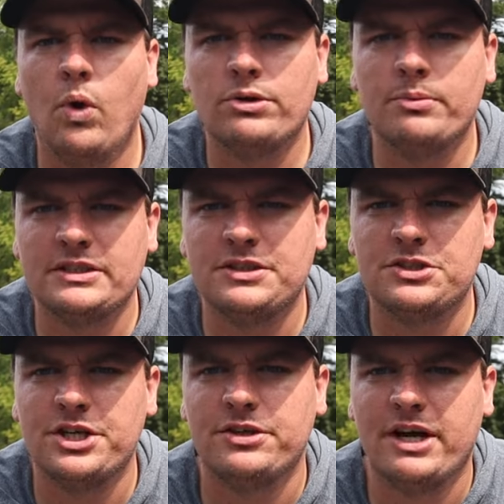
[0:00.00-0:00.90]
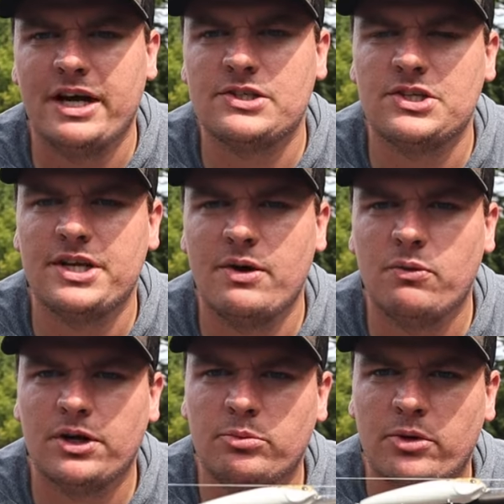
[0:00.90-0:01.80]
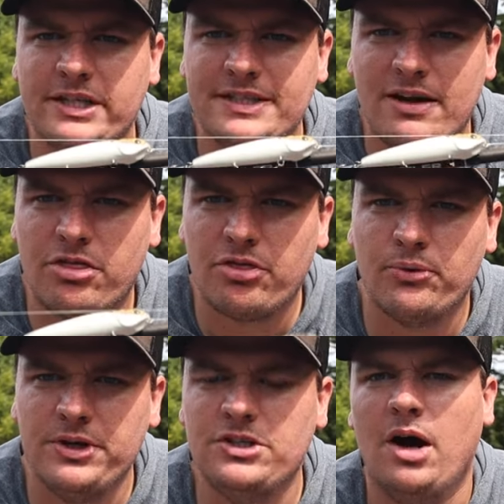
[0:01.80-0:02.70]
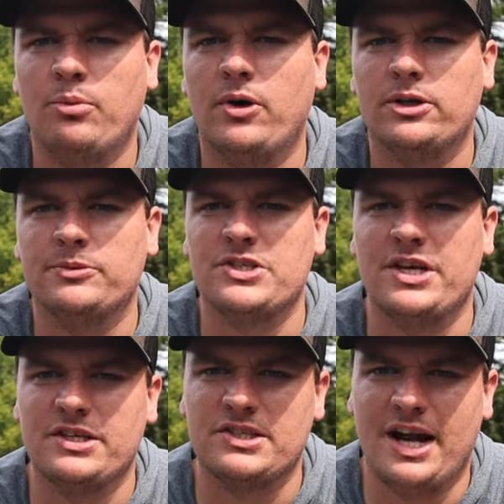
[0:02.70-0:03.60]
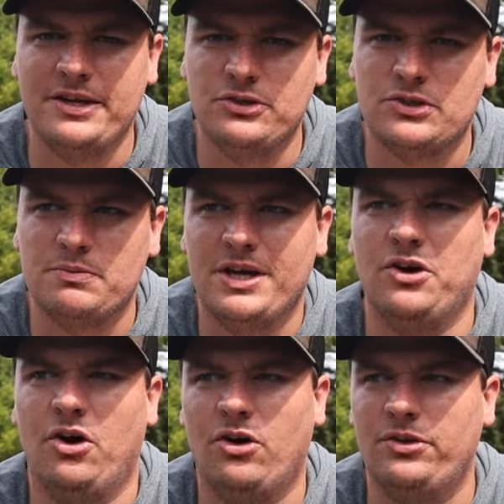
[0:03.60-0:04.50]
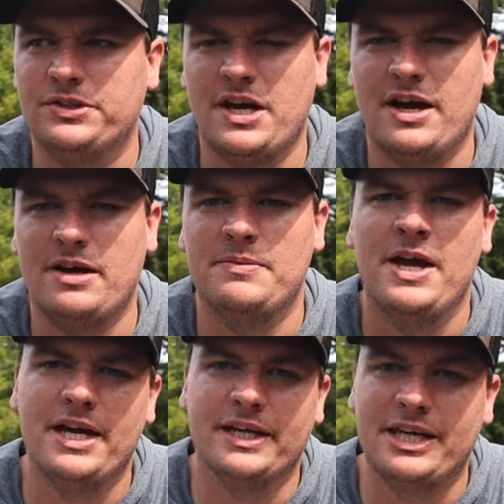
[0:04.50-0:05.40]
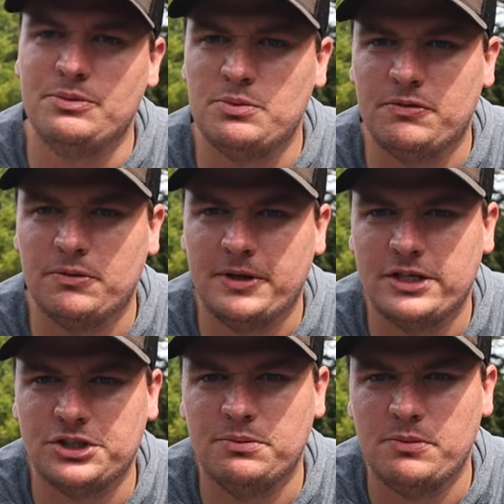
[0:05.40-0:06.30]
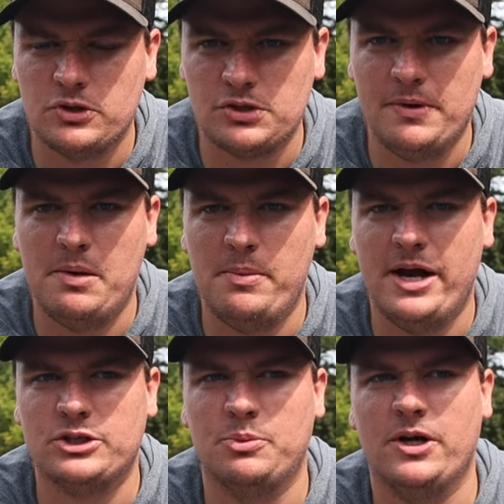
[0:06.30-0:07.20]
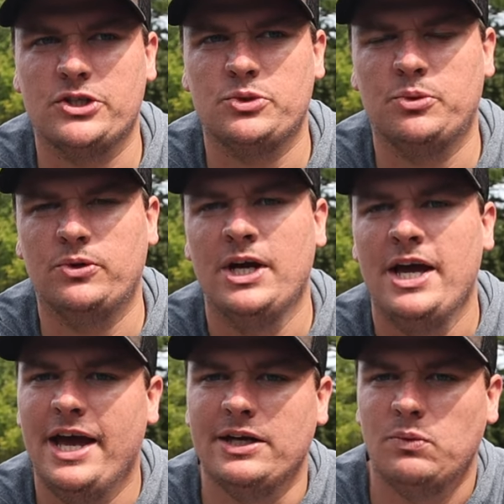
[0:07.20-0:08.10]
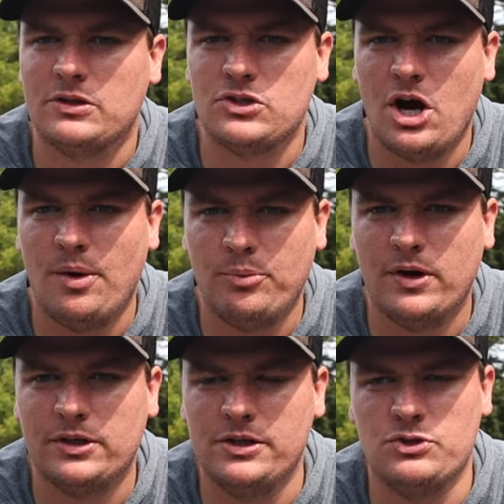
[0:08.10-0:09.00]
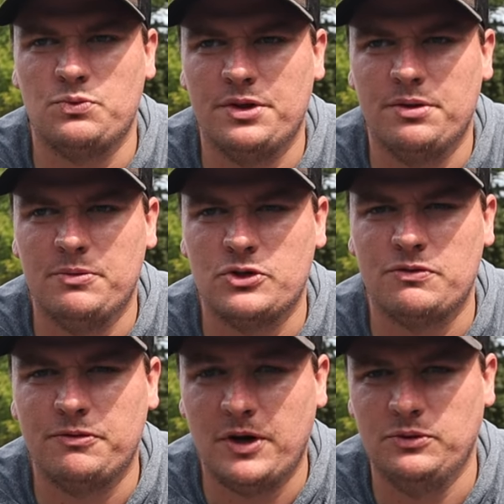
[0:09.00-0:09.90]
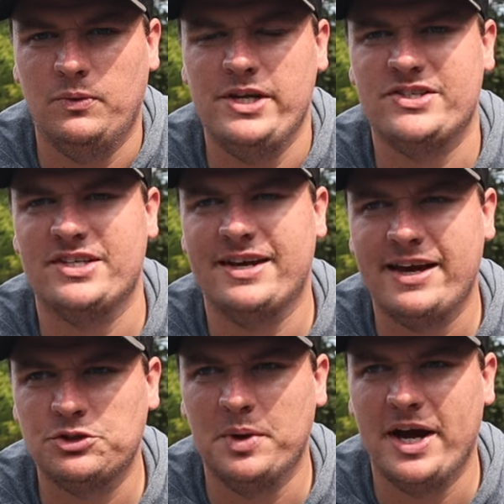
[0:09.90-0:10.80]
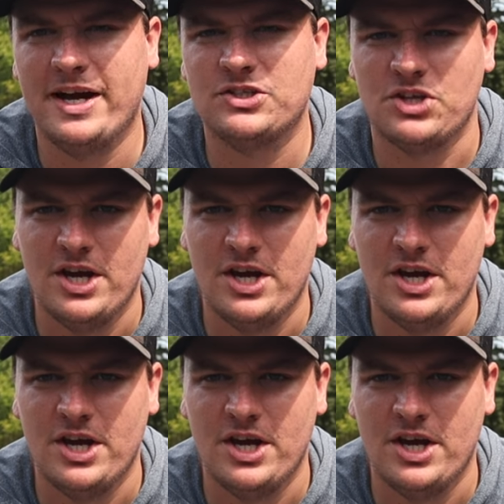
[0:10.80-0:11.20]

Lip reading: Welcome back to the channel, guys. Today we're going to break down three topwater mistakes that I used to make all the time. It keeps me from catching the most amount of bass possible, and while topwater is one of the most fun ways to catch bass,